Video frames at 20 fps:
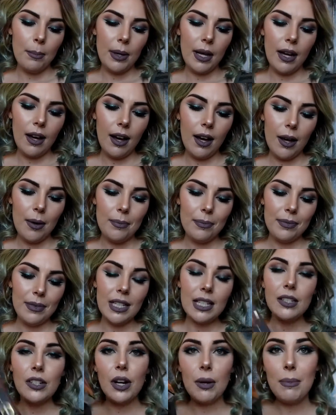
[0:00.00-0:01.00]

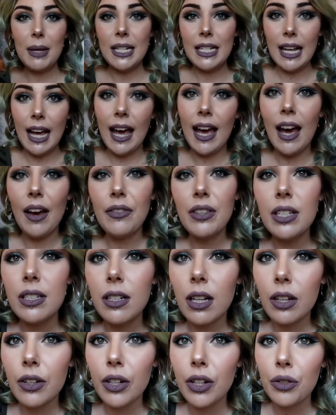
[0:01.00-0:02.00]
But these are amazing. I have
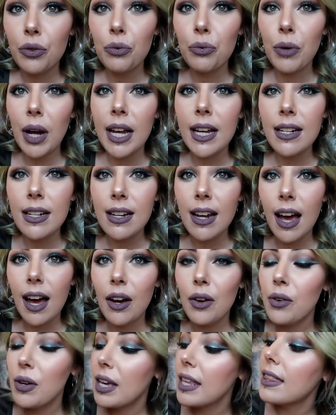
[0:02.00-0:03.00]
this color on right
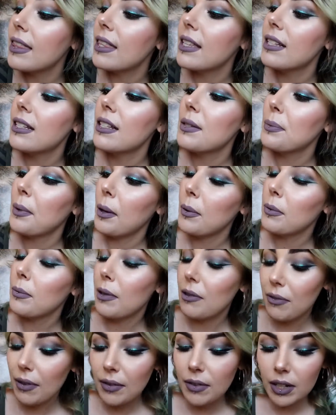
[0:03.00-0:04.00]
now, and this is
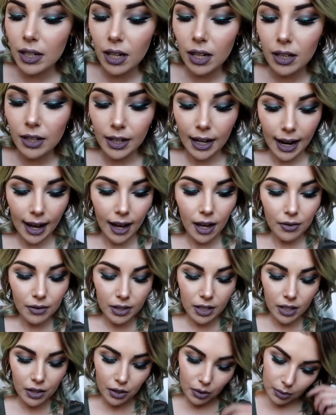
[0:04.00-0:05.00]
probably my favorite color. I
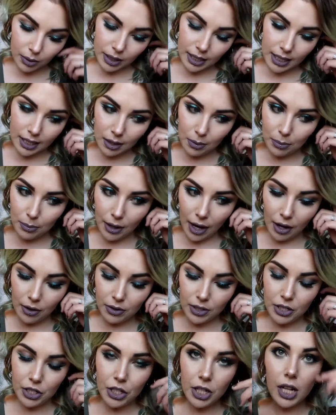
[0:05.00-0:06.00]
have another one in a
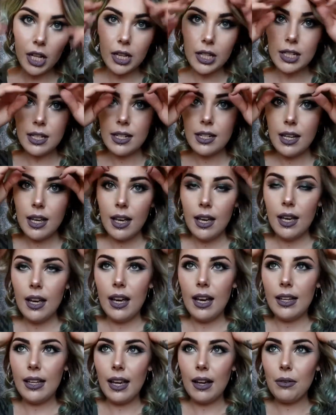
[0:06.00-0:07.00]
brownish color.
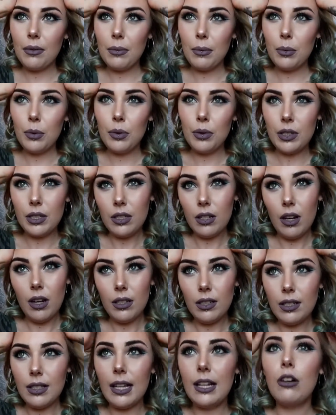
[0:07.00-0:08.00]
I can't remember what it's
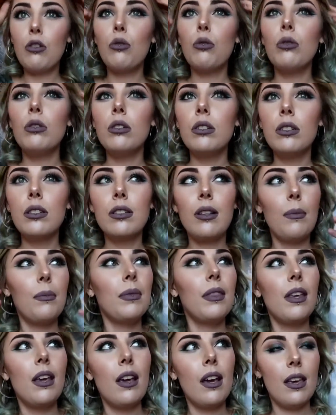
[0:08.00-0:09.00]
called. It's like Cool
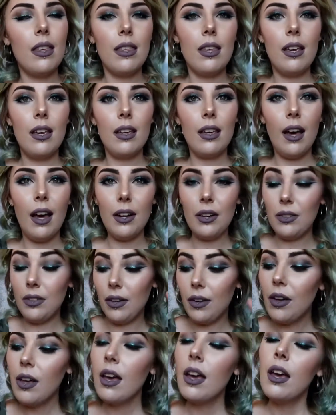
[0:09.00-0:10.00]
something, I think. I
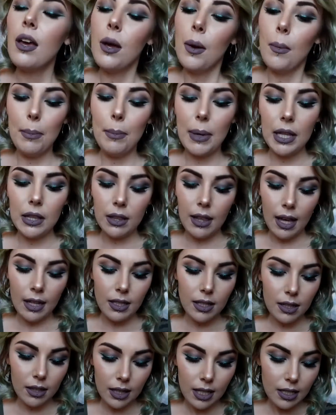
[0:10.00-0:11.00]
don't know. But
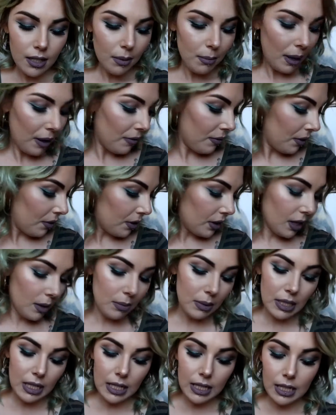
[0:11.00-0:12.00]
these are my favorite
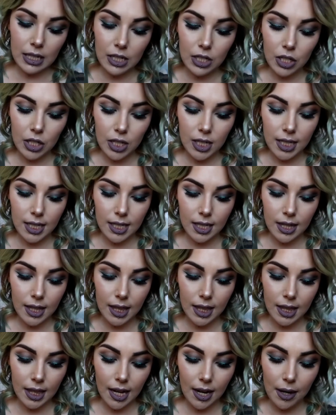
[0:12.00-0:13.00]
lipsticks. It's just
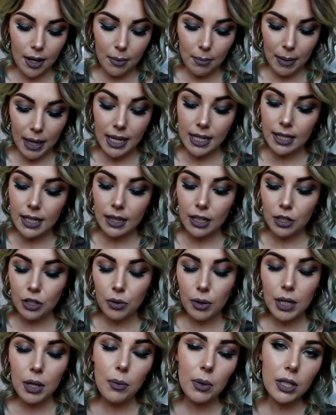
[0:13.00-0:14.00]
They're amazing. They're
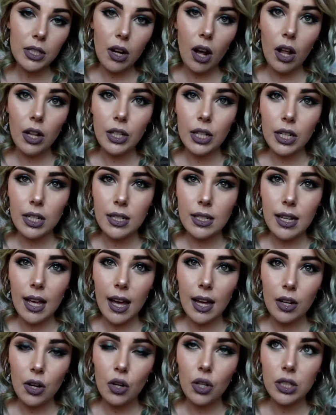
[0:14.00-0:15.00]
$21
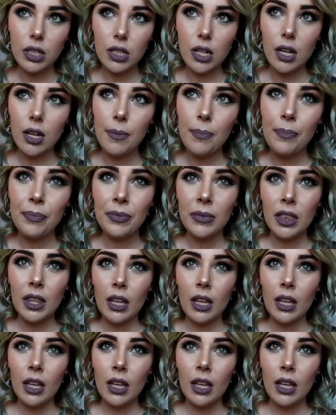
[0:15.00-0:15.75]
at Ulta.